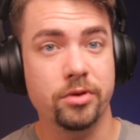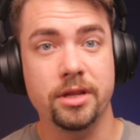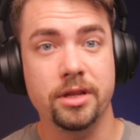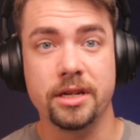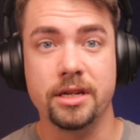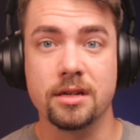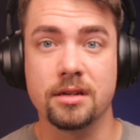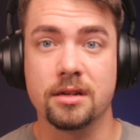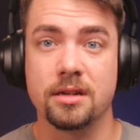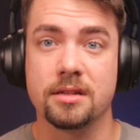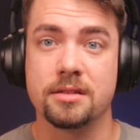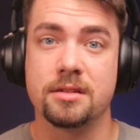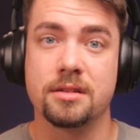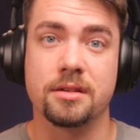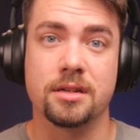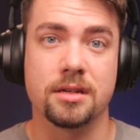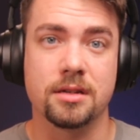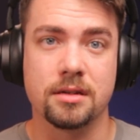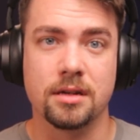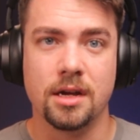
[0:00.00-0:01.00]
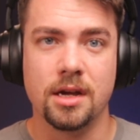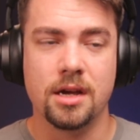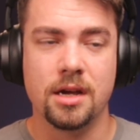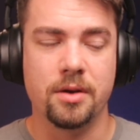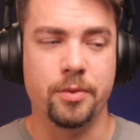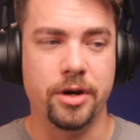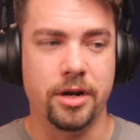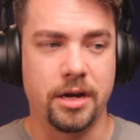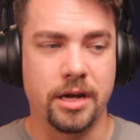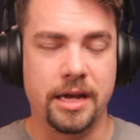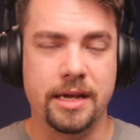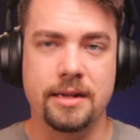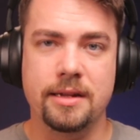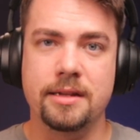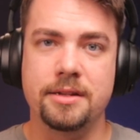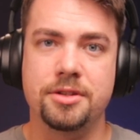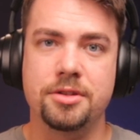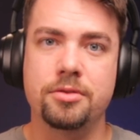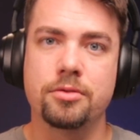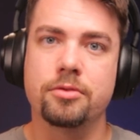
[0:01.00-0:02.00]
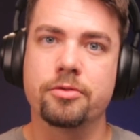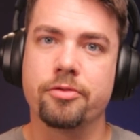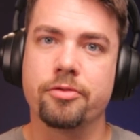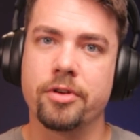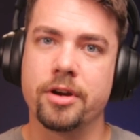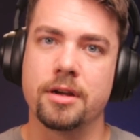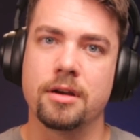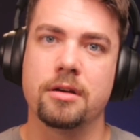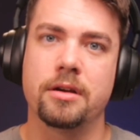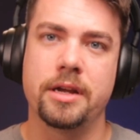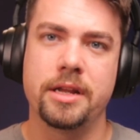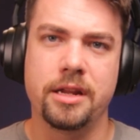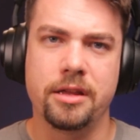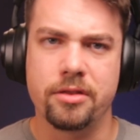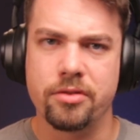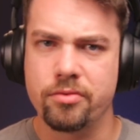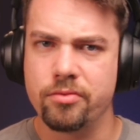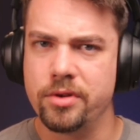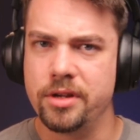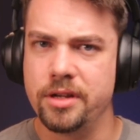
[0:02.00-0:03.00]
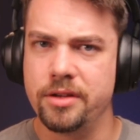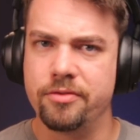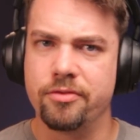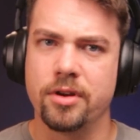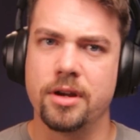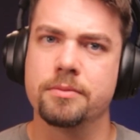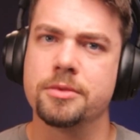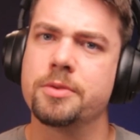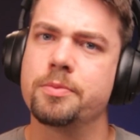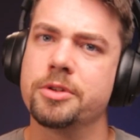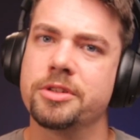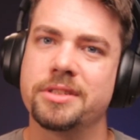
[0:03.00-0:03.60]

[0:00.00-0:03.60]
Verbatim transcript: good. It's a about an eighty-two frame or eighty-three frames per